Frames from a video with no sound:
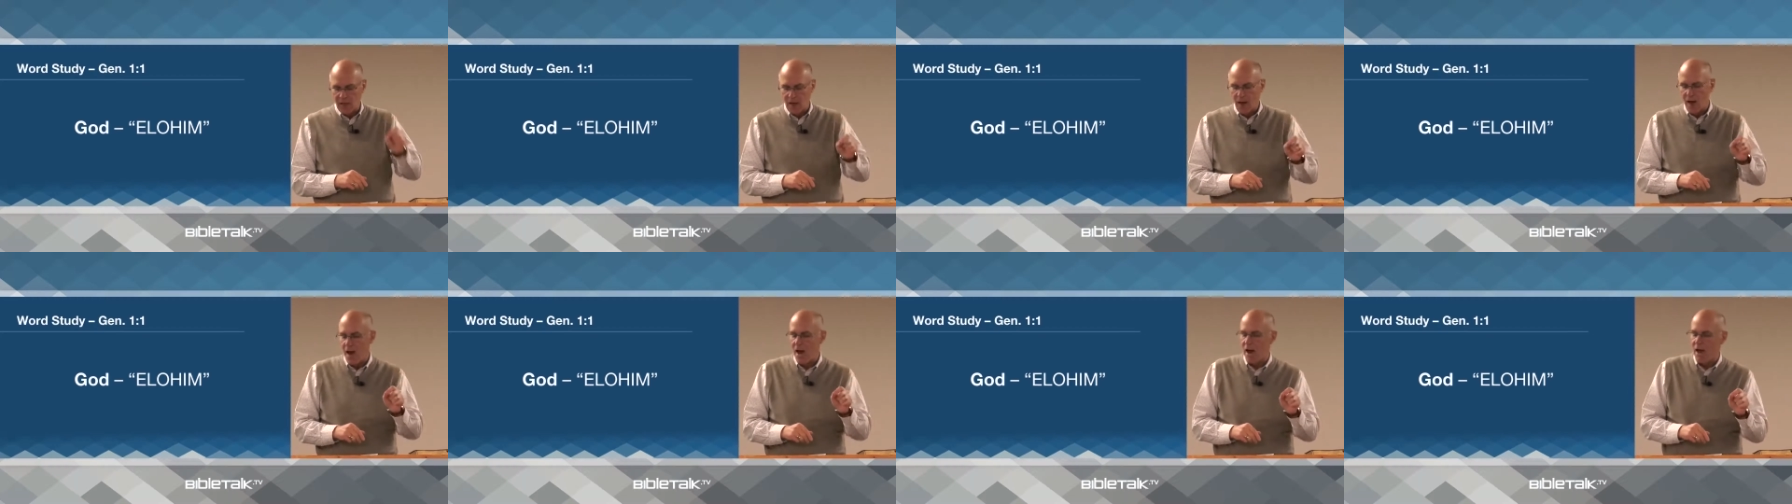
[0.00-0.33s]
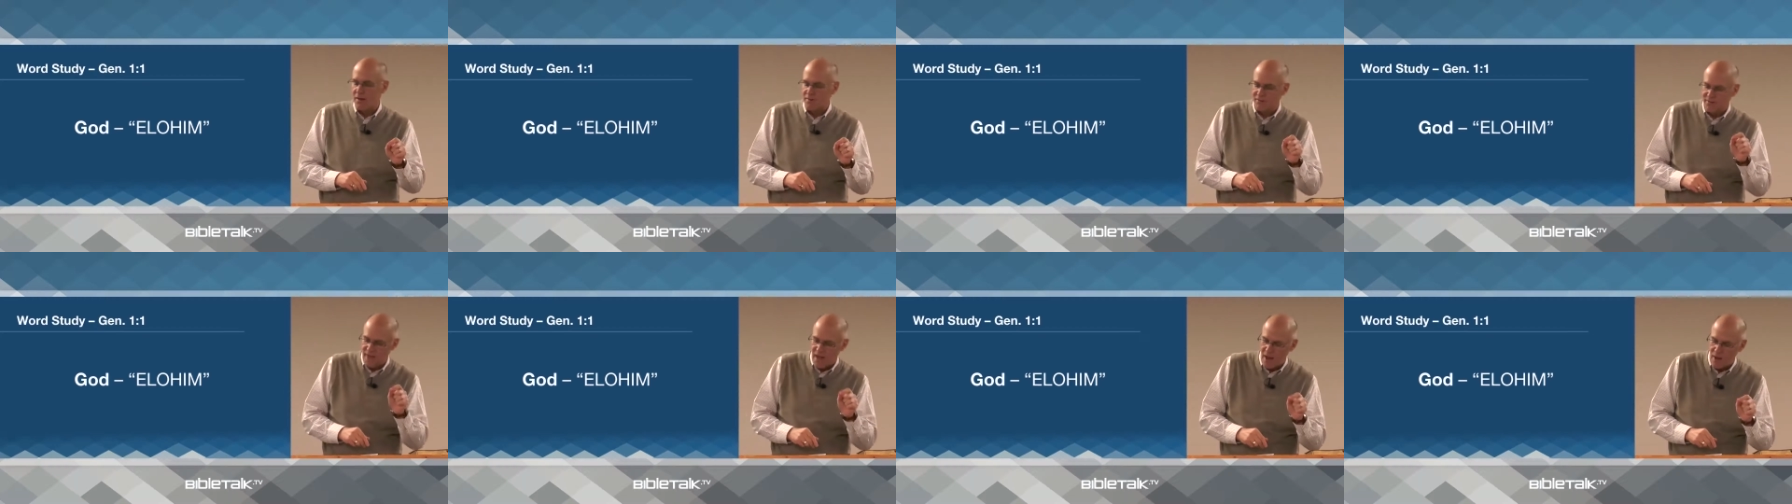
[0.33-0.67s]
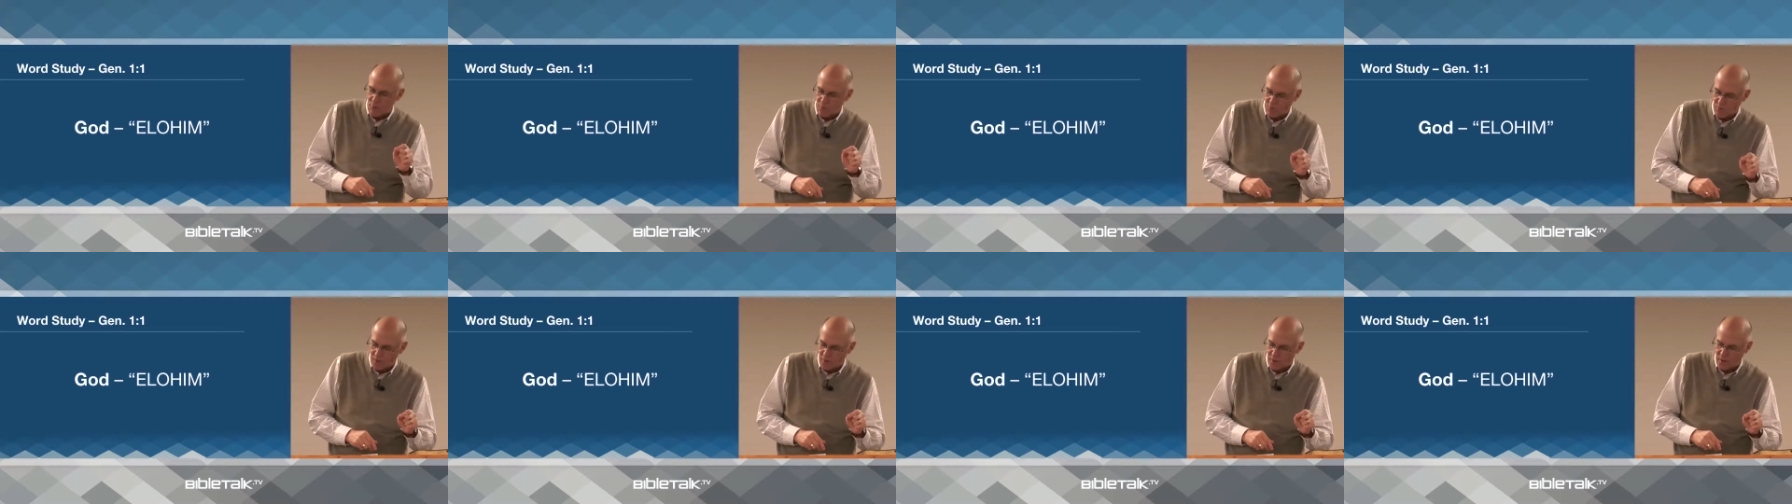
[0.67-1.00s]
God,
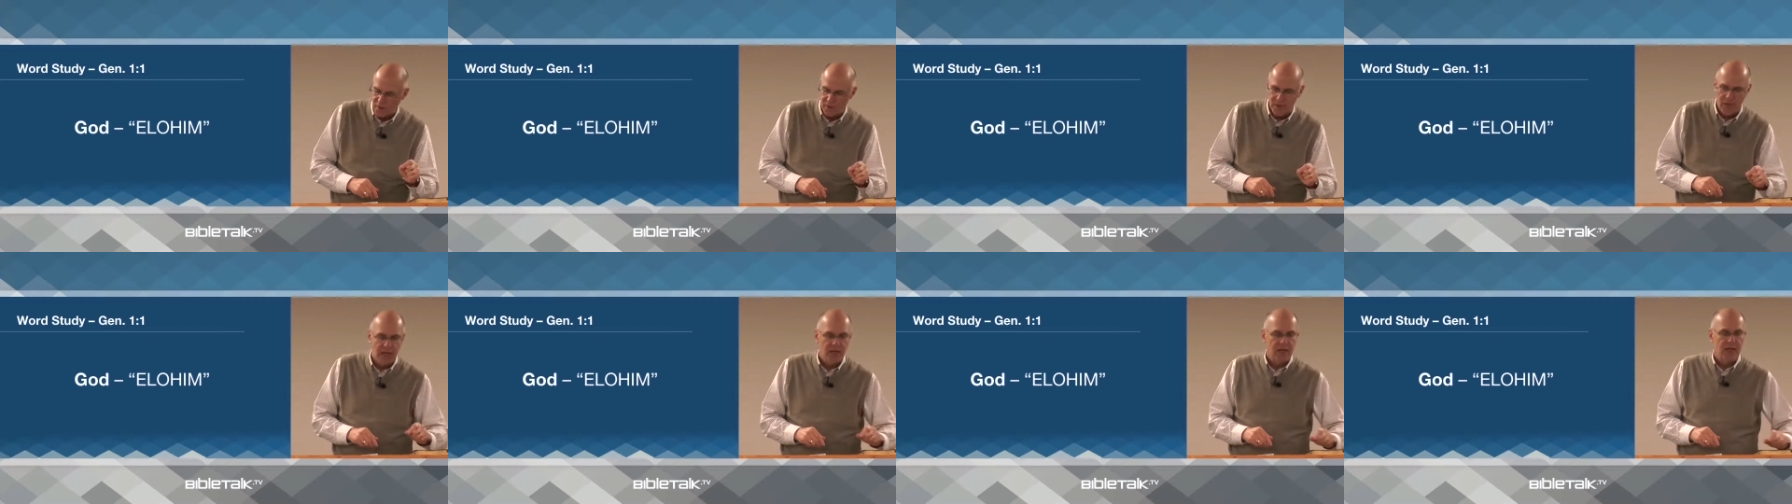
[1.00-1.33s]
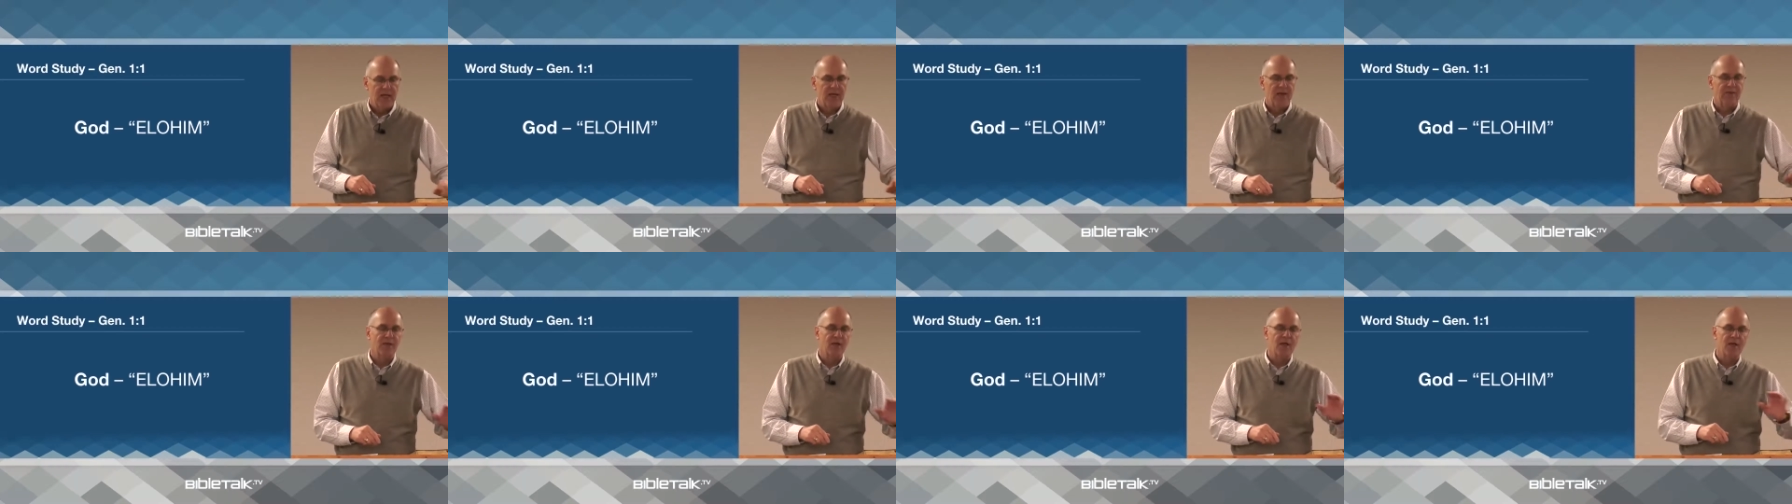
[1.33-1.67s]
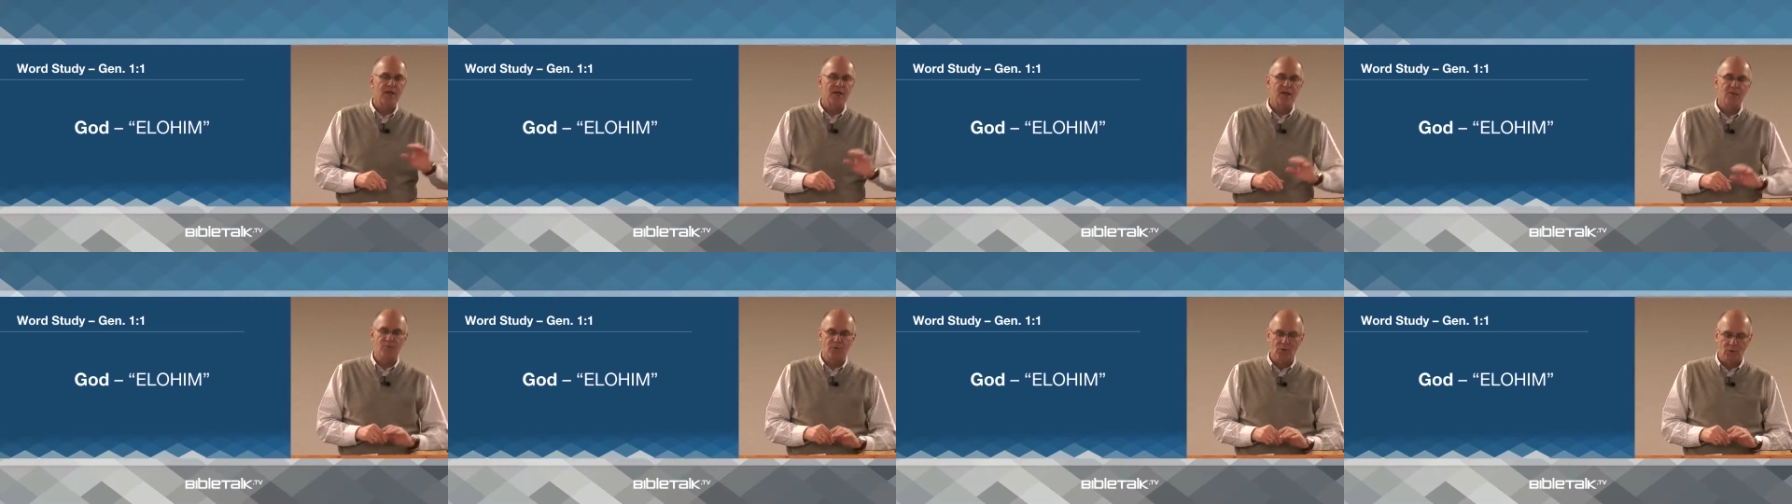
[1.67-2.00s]
that word. In the
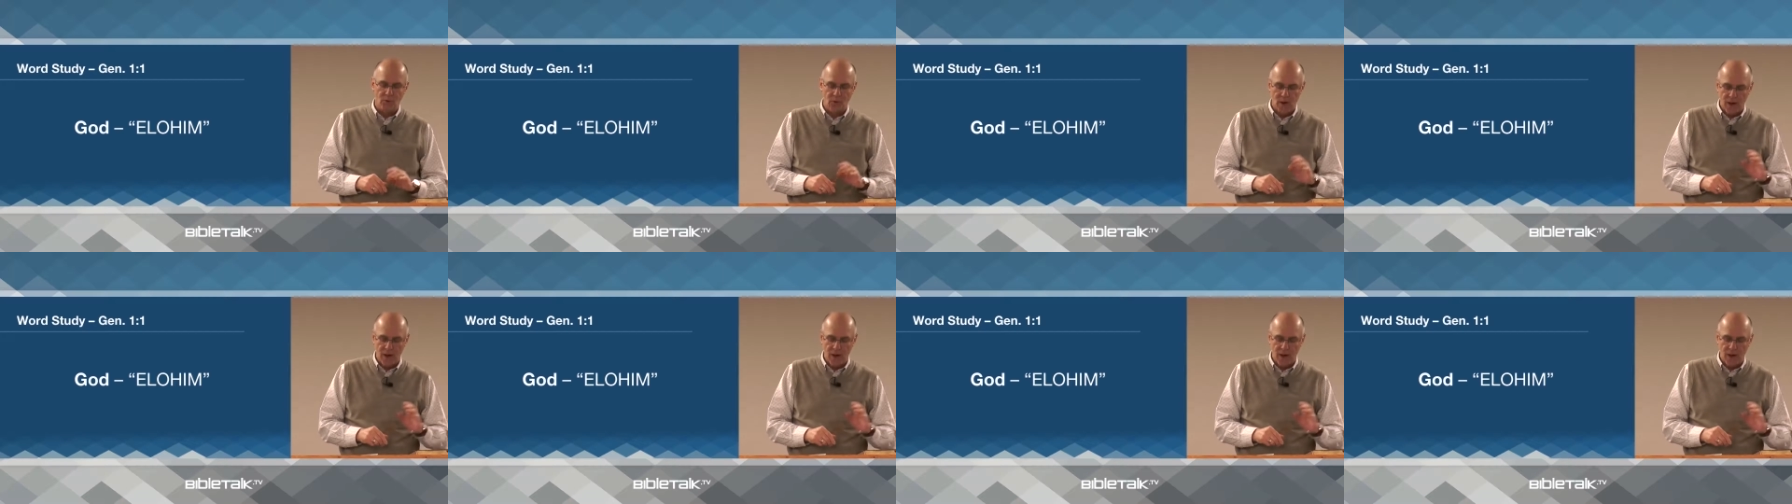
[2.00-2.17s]
Hebrew,